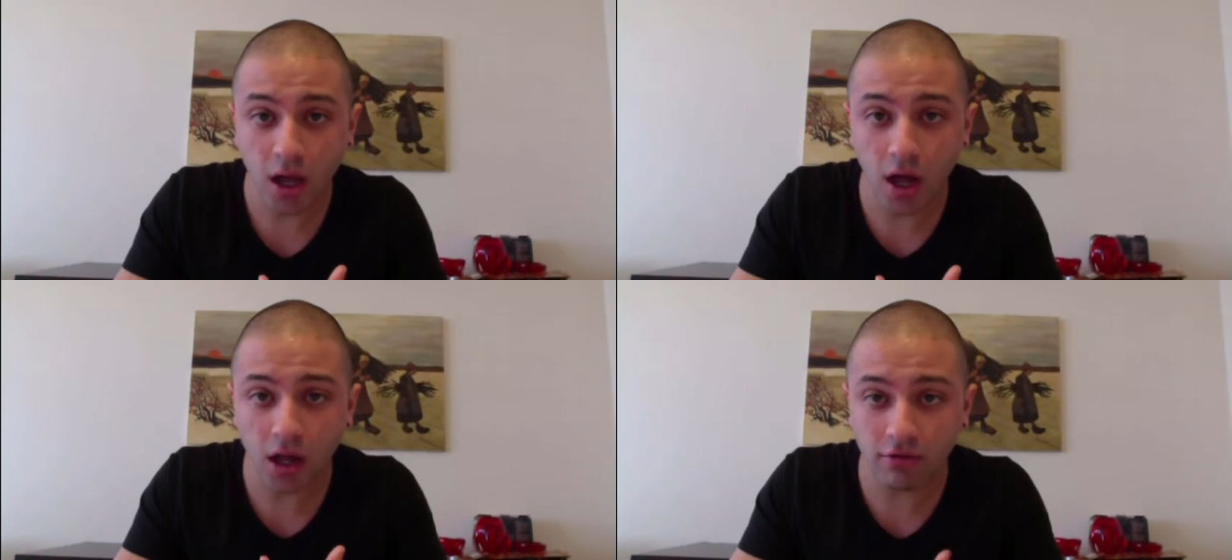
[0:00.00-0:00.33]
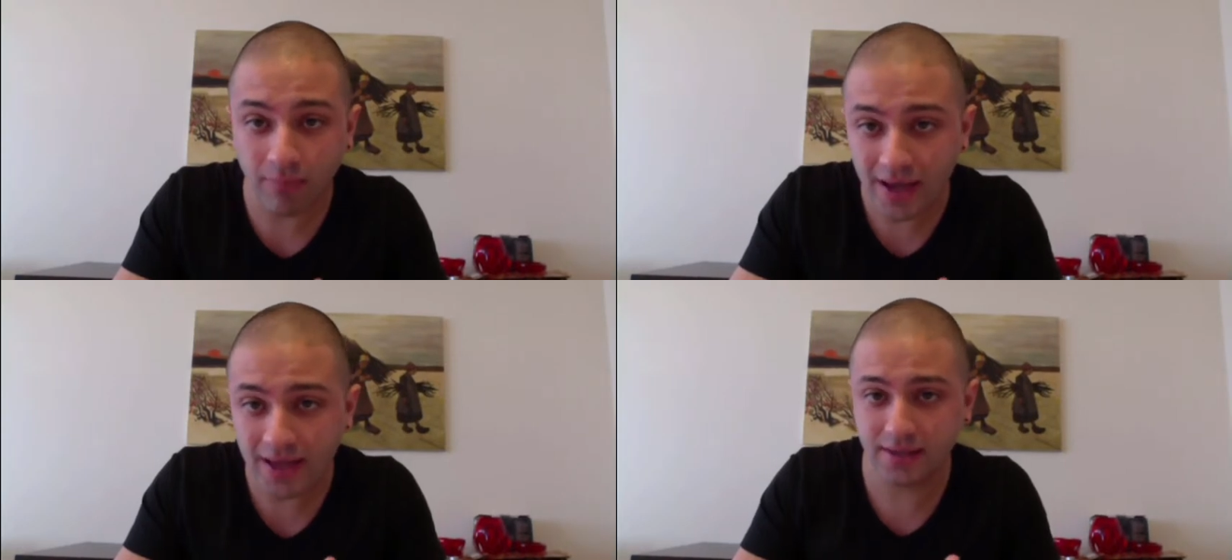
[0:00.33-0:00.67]
All
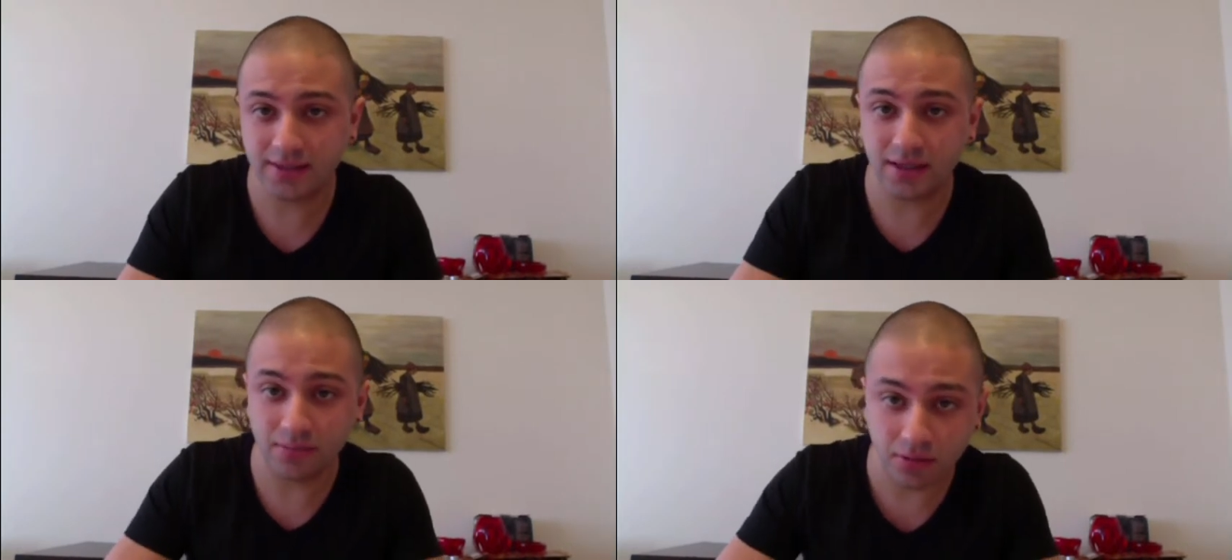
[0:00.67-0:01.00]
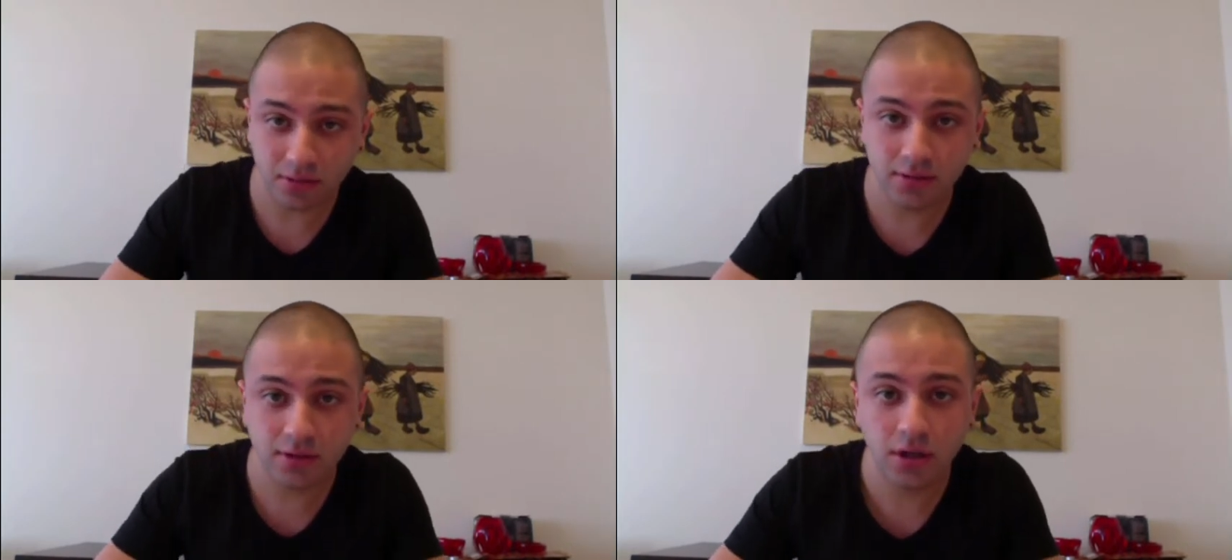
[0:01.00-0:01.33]
of my
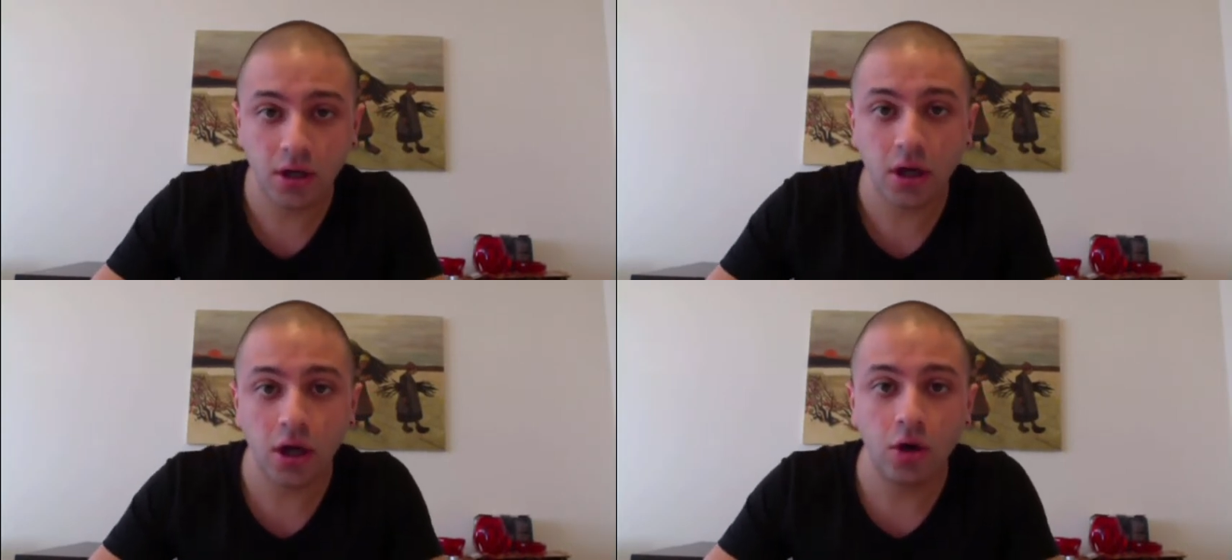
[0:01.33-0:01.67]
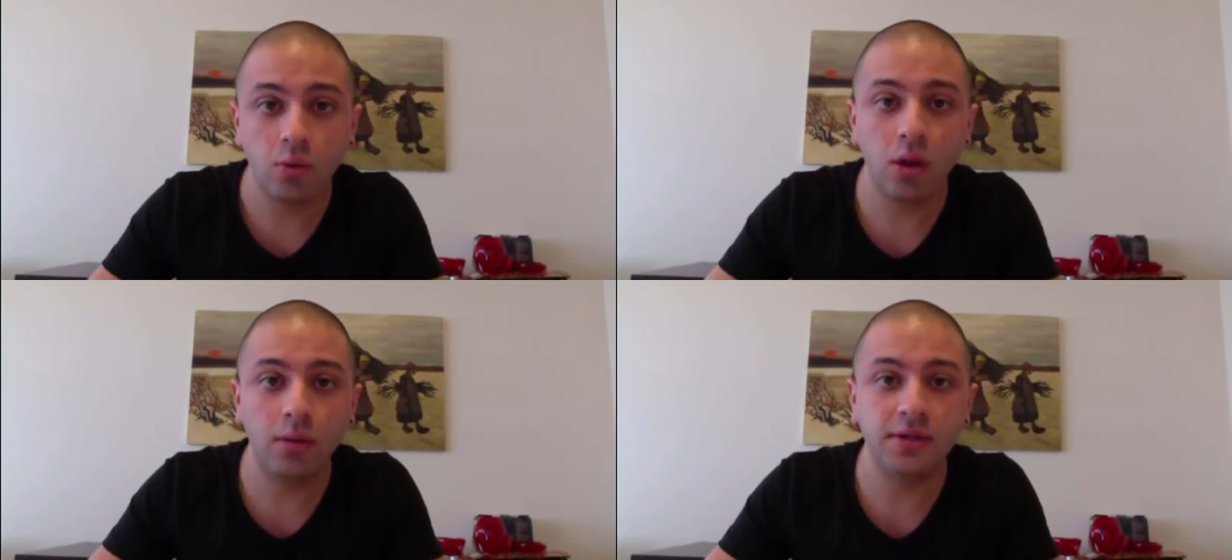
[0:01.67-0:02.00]
examples
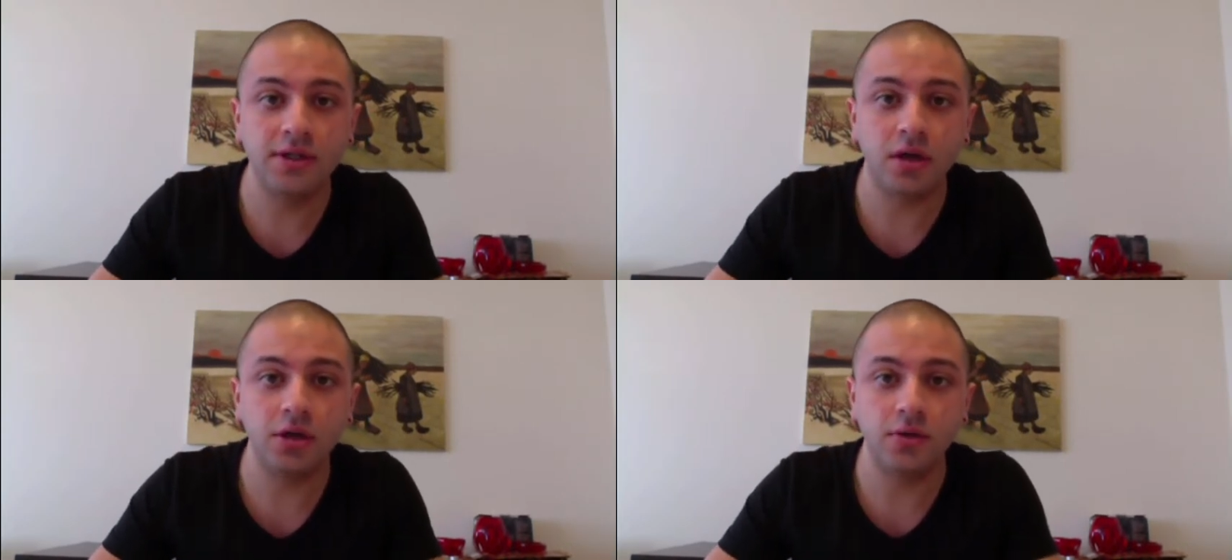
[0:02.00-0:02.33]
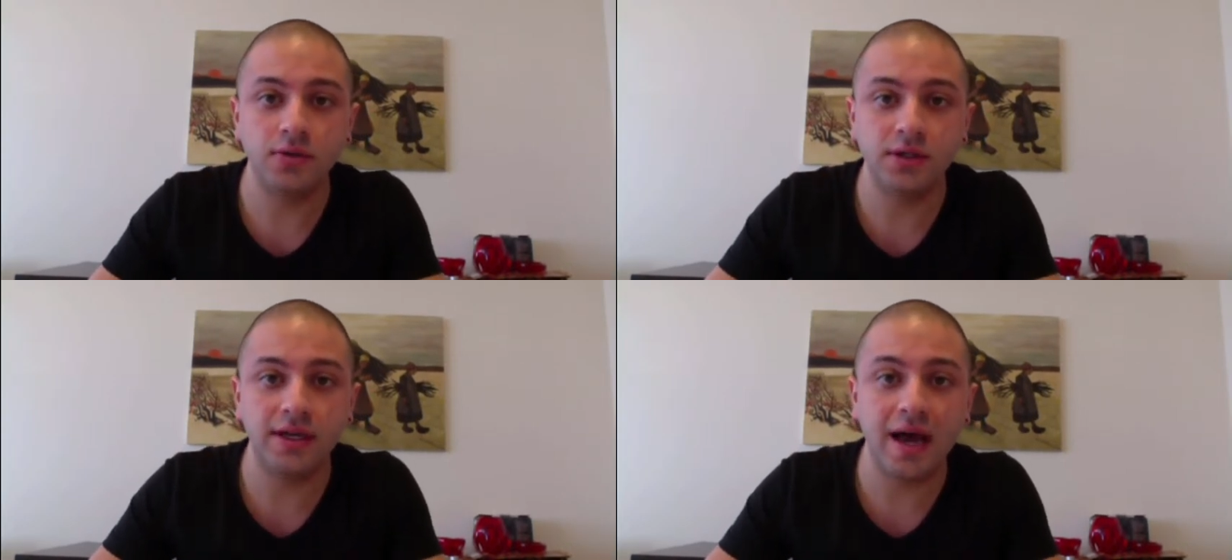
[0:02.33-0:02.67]
will be done
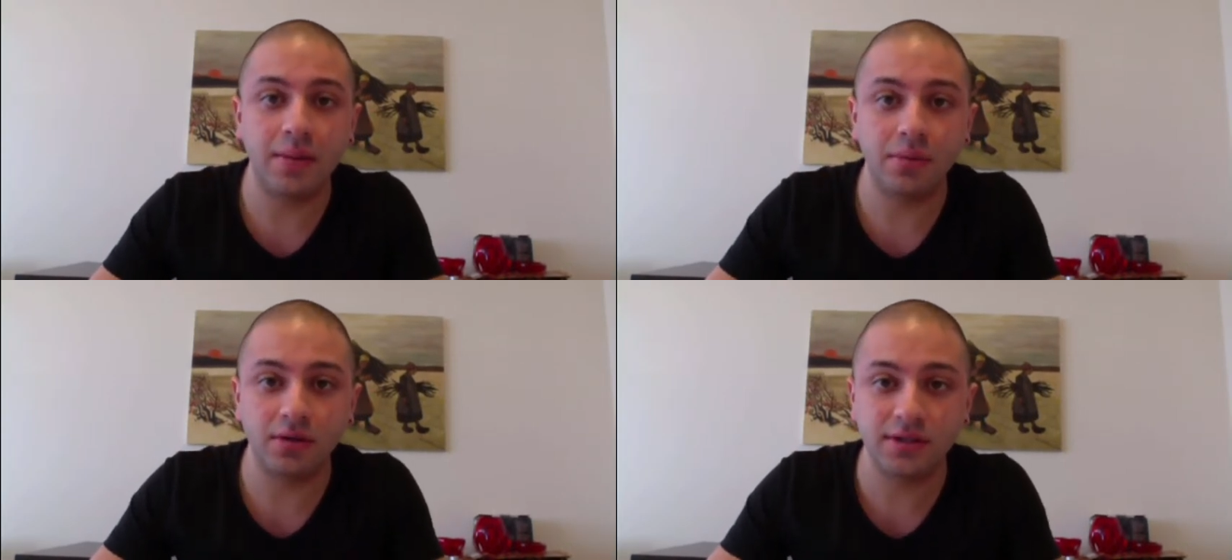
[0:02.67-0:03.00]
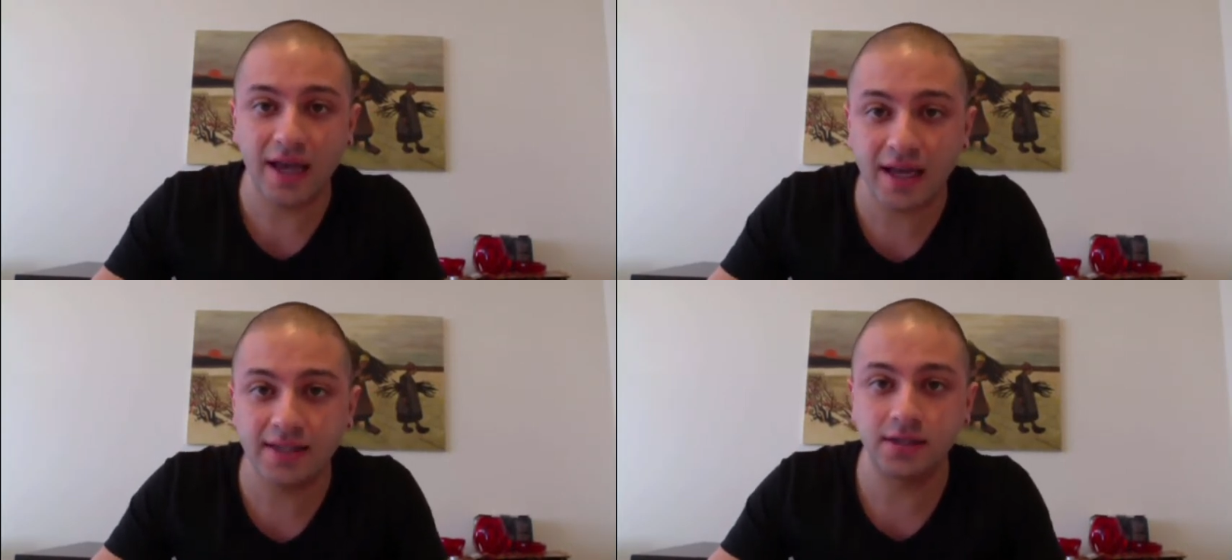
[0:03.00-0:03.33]
using Apple's
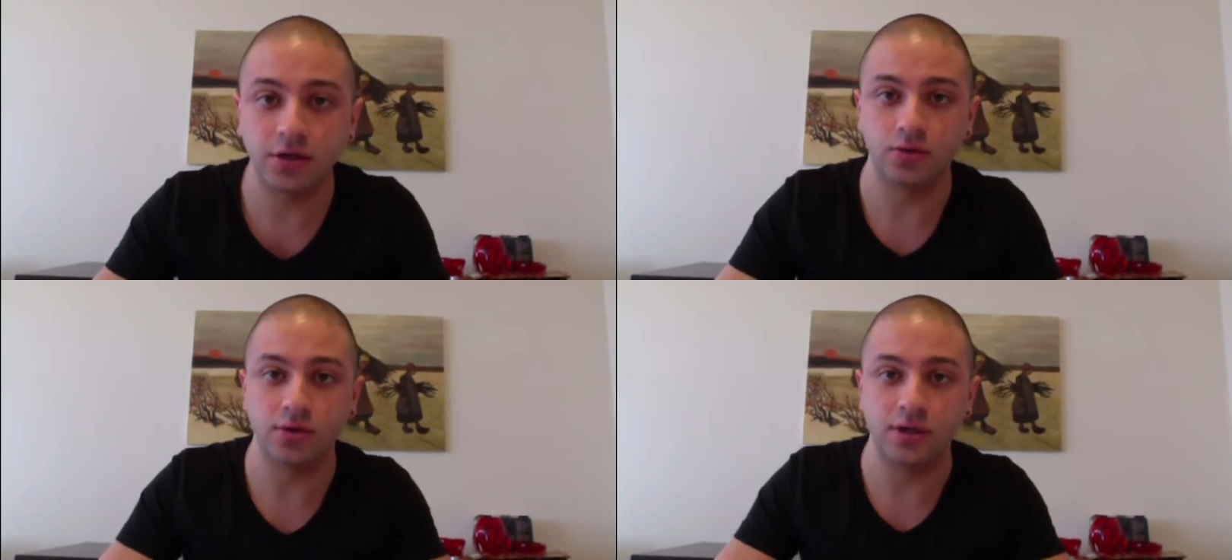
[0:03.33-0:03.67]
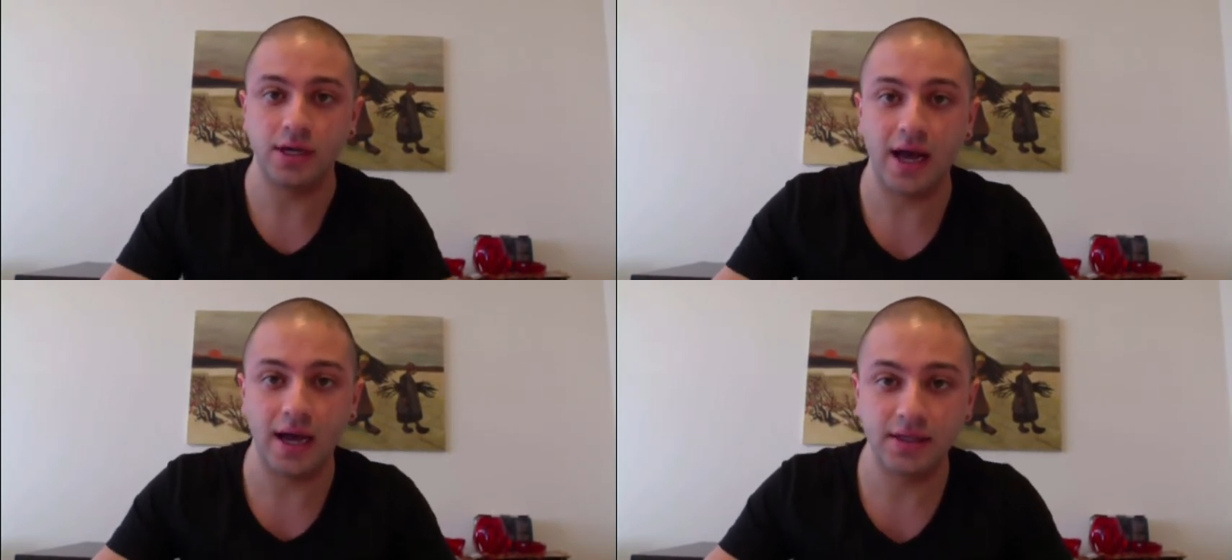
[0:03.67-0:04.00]
Xcode
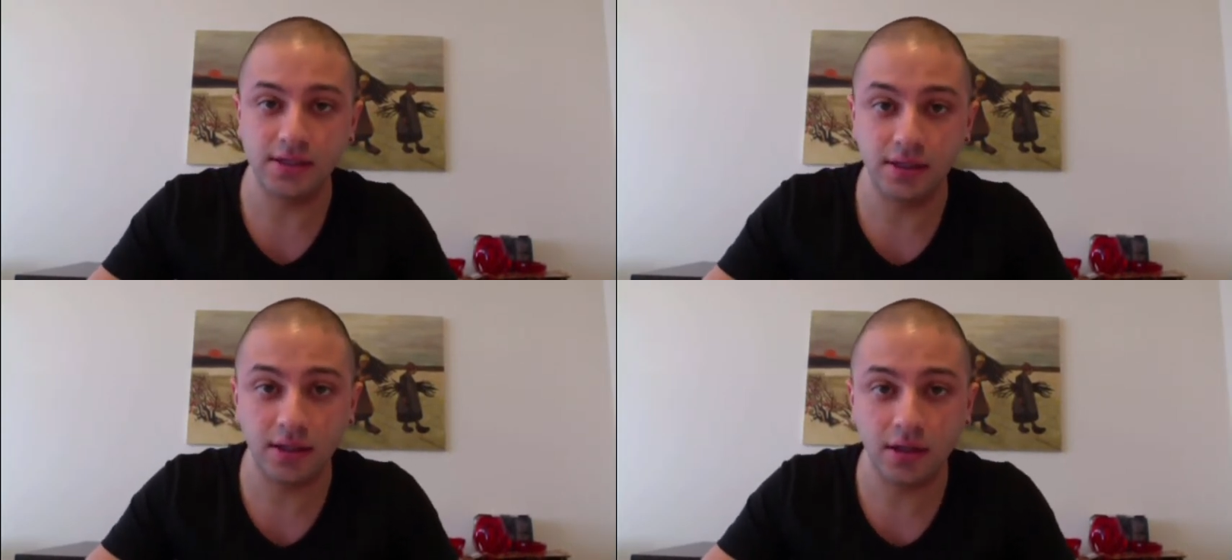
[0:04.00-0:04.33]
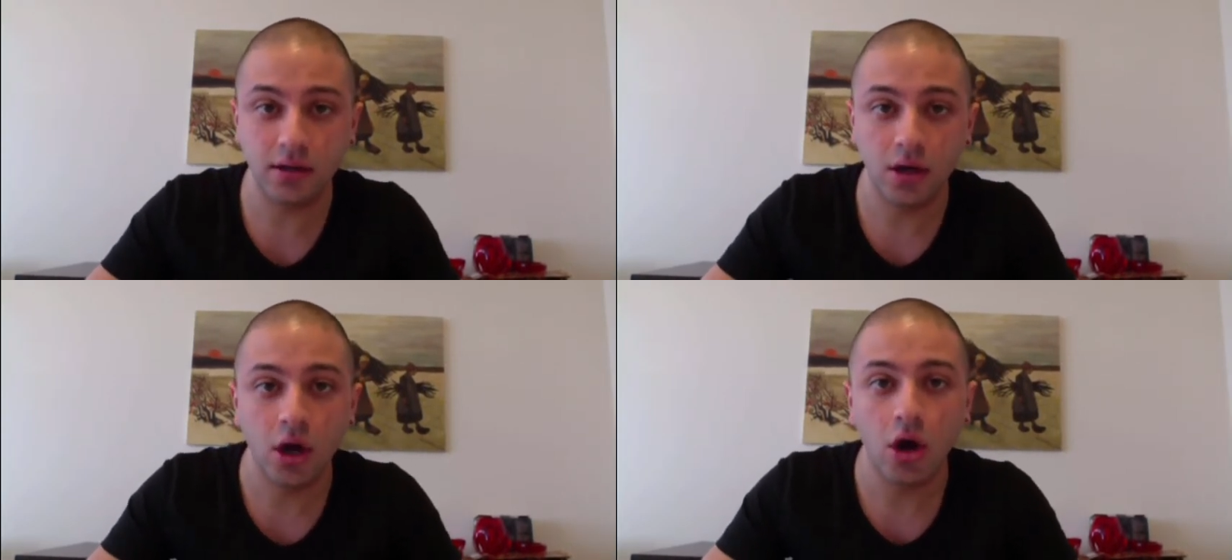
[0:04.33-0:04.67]

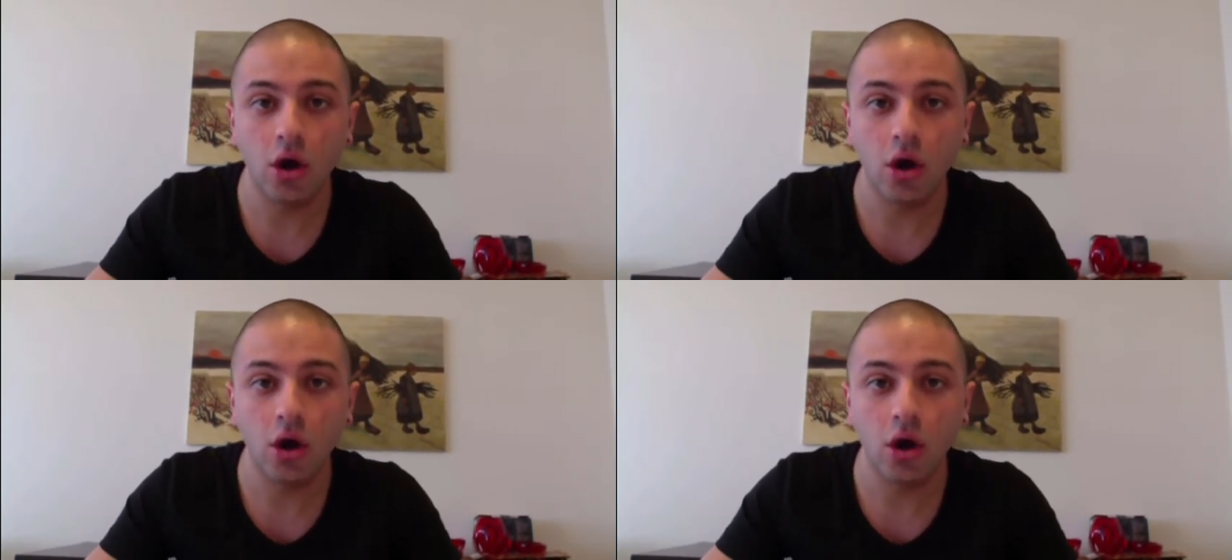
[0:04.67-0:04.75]
IDE